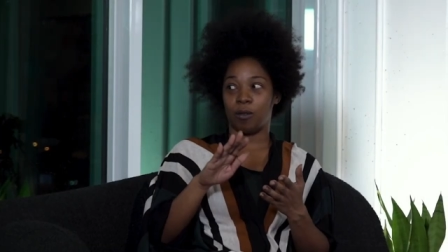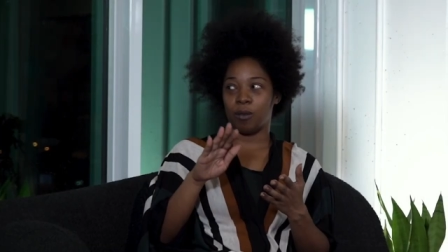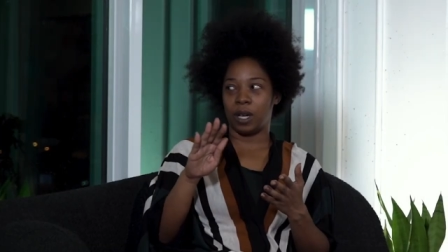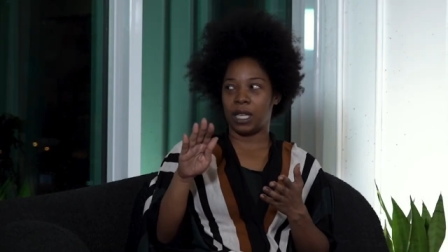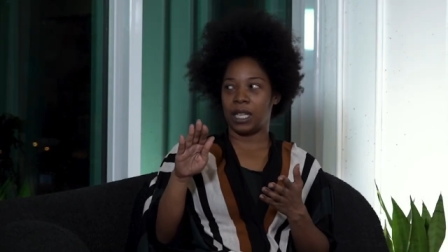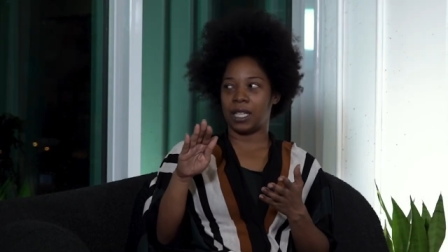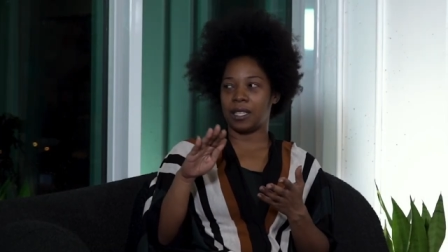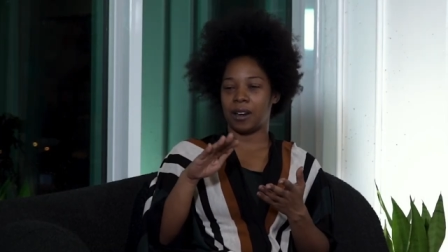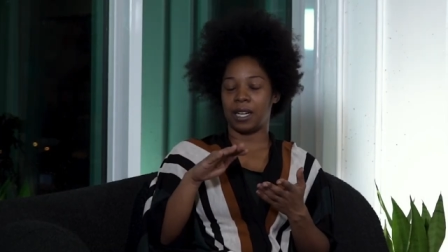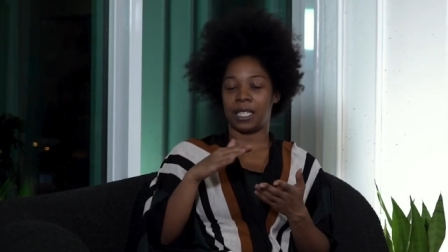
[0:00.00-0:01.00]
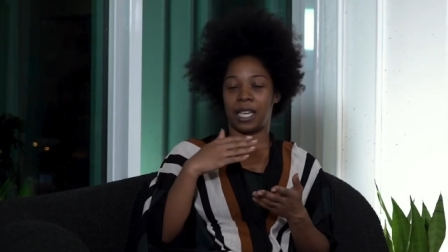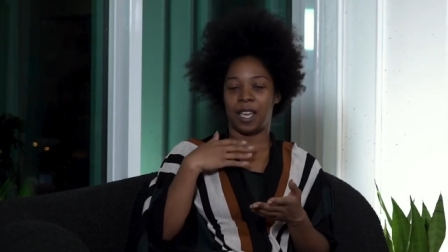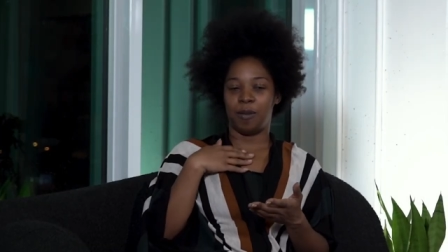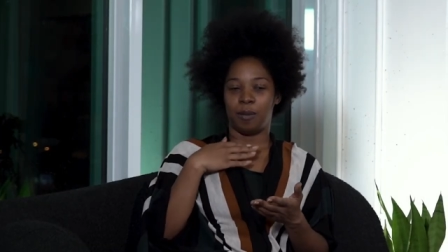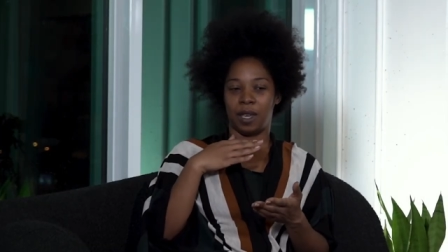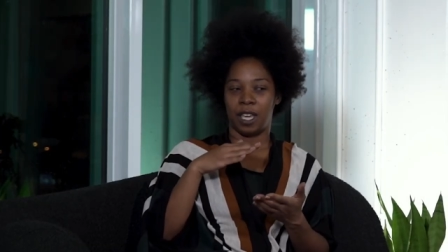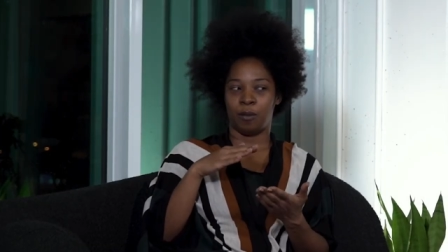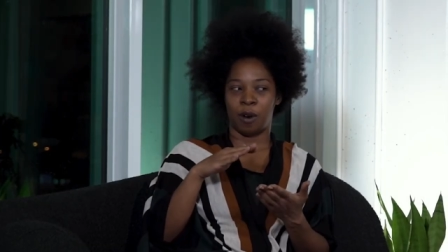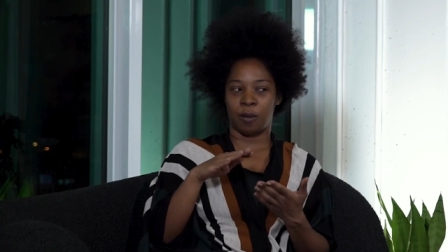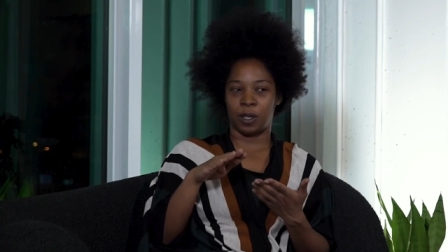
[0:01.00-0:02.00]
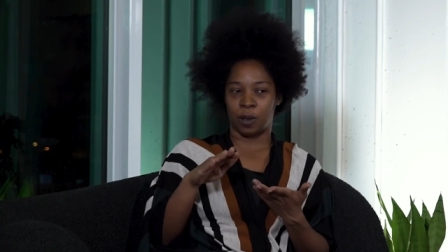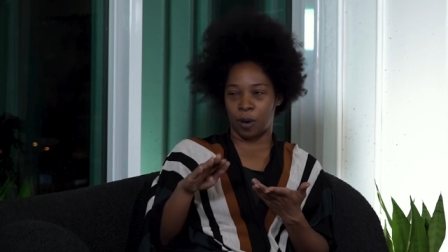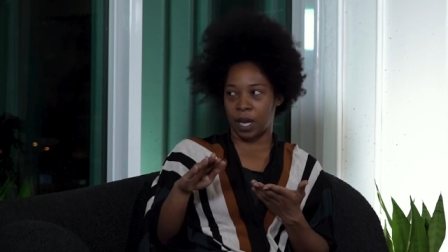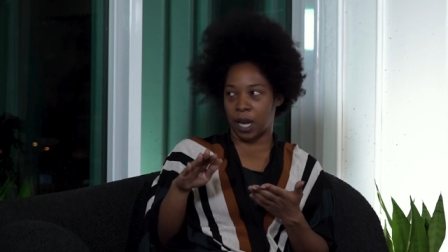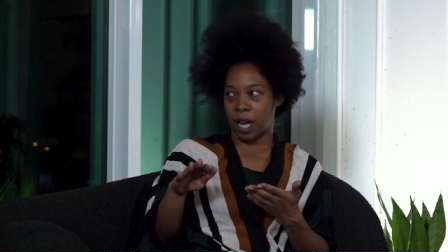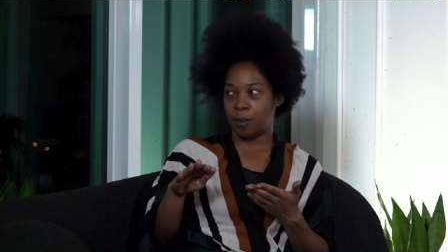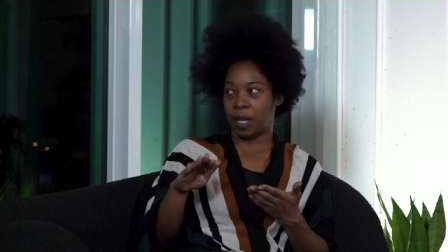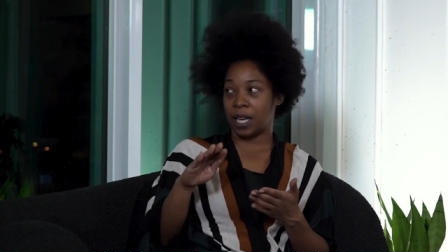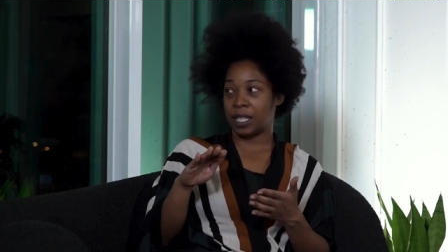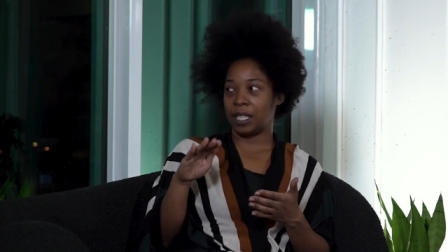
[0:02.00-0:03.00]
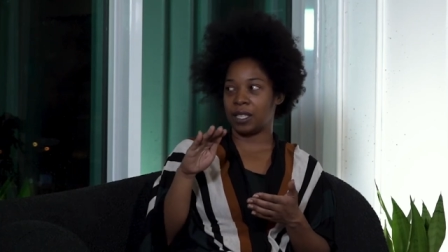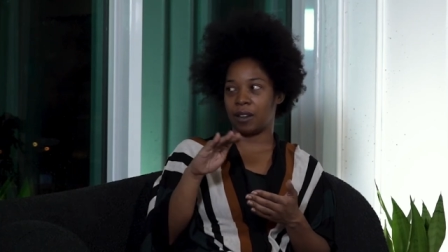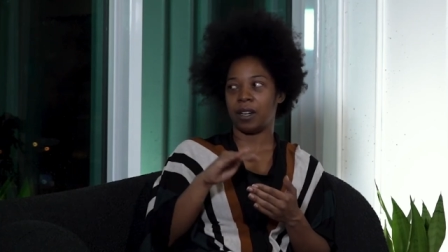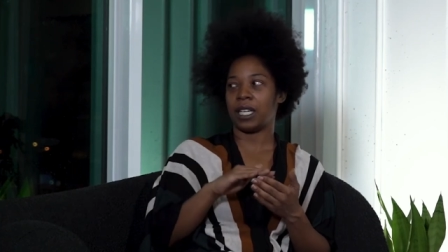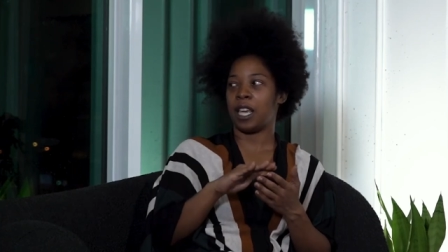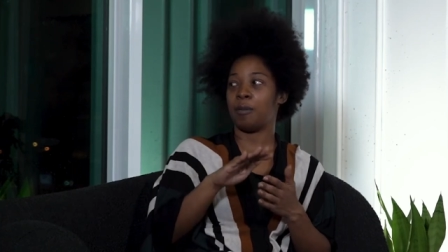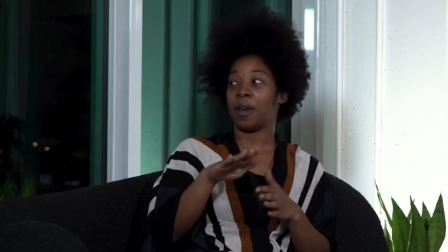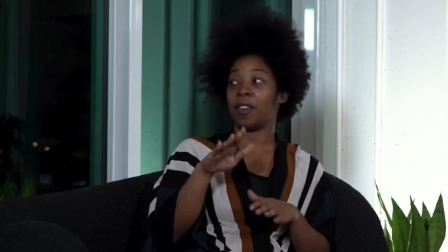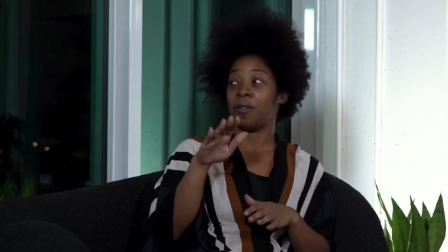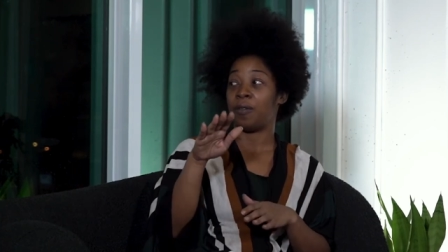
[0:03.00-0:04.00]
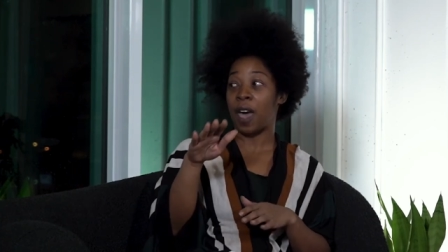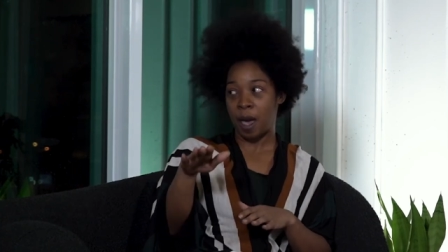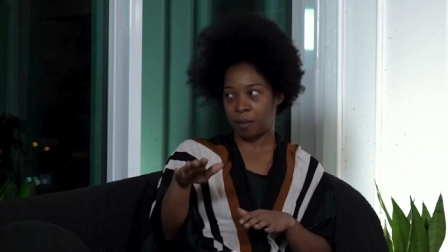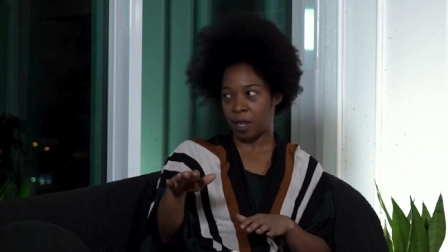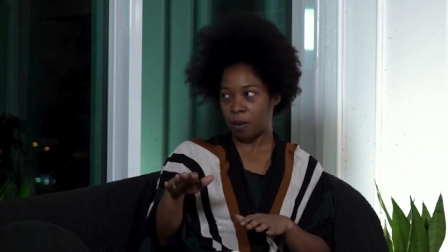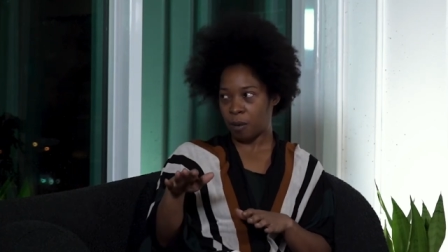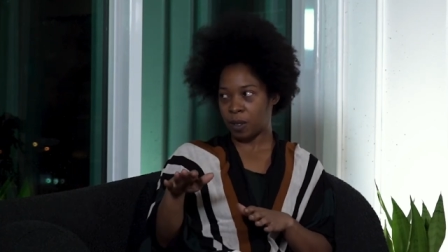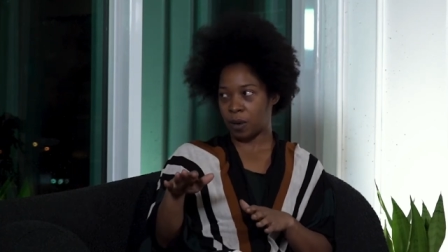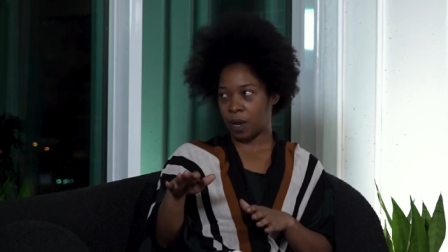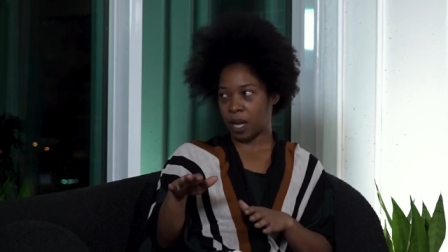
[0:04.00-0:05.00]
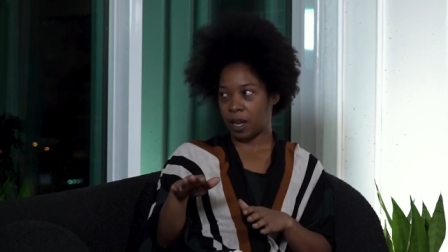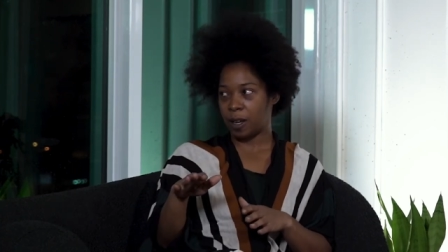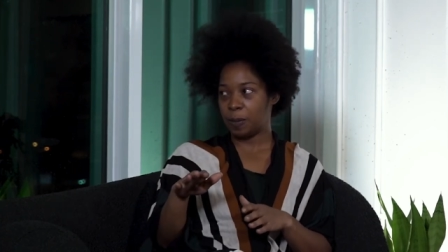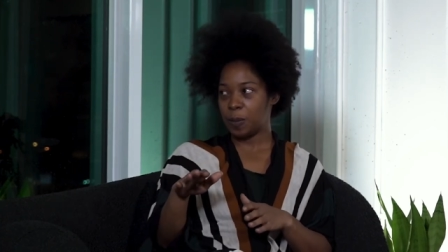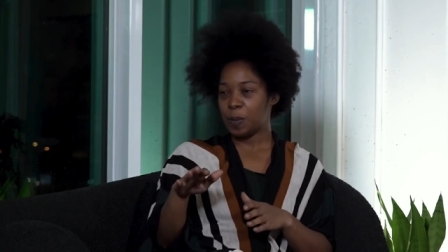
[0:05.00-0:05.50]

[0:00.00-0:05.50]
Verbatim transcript: really started to hit me what was going on because it started to hit my family what was going on.